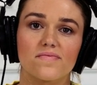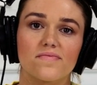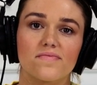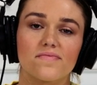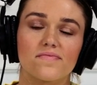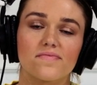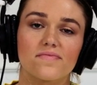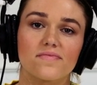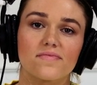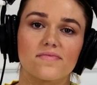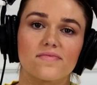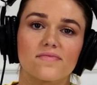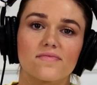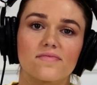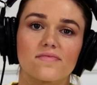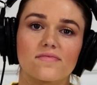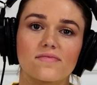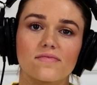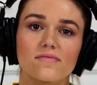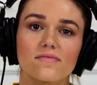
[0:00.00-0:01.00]

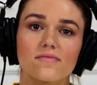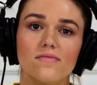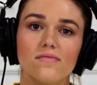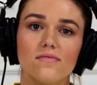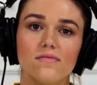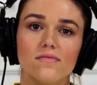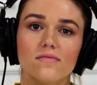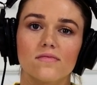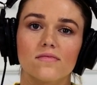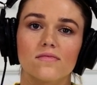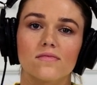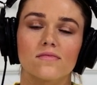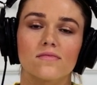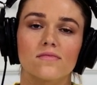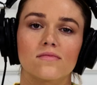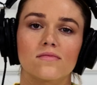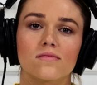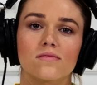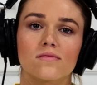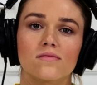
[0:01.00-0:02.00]

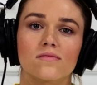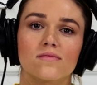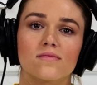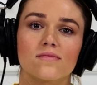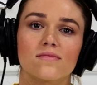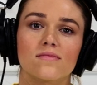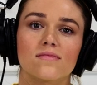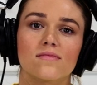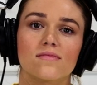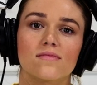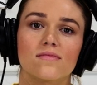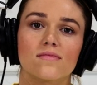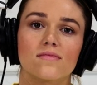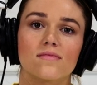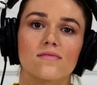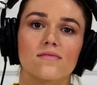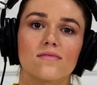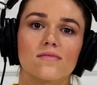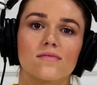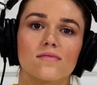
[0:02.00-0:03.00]

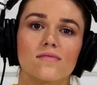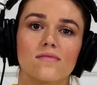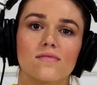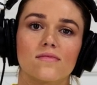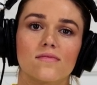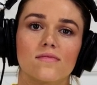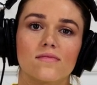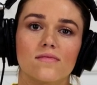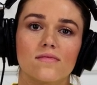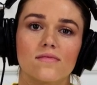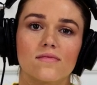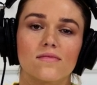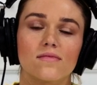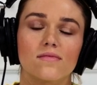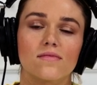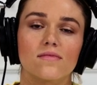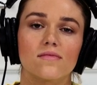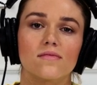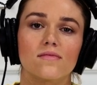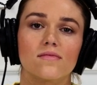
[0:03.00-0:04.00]

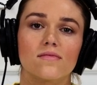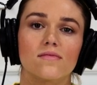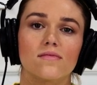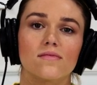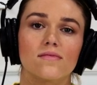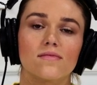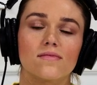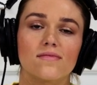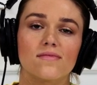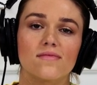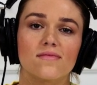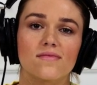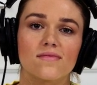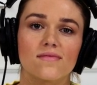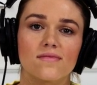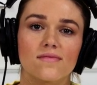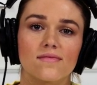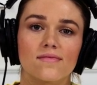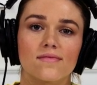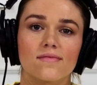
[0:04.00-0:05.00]

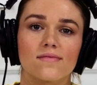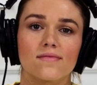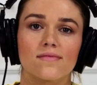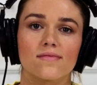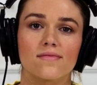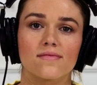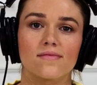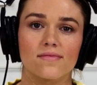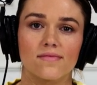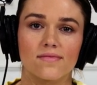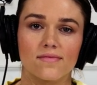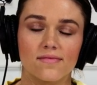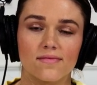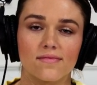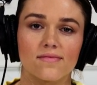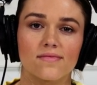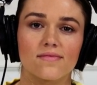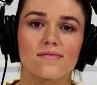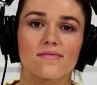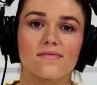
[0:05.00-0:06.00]

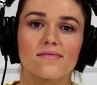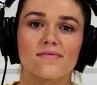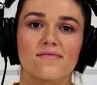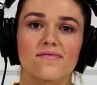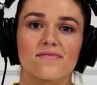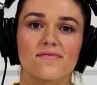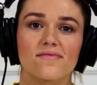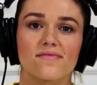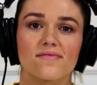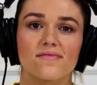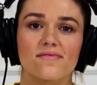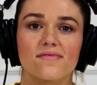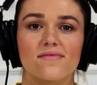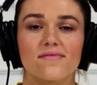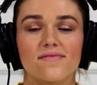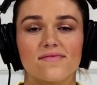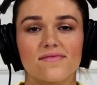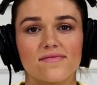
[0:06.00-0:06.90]
The person shown says nothing.